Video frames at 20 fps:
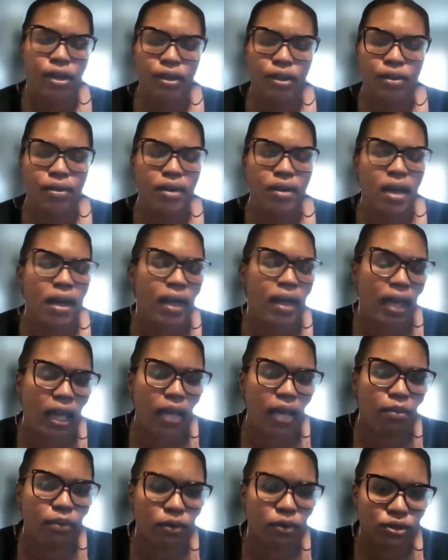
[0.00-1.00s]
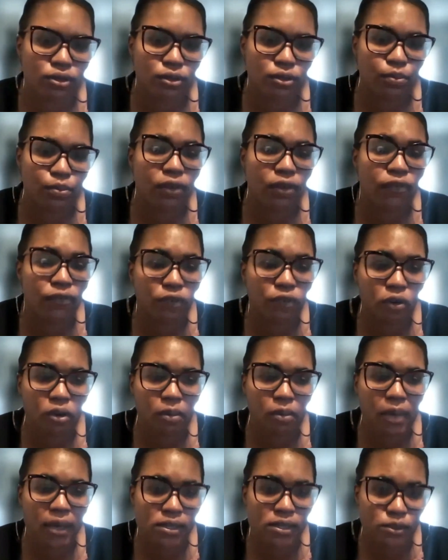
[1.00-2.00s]
you're not able to
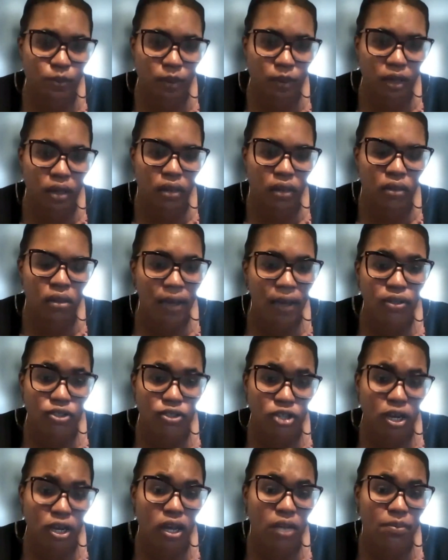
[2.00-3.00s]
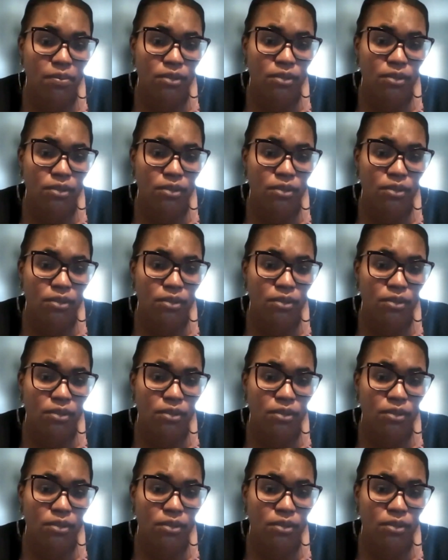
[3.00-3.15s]
perform as well at your job.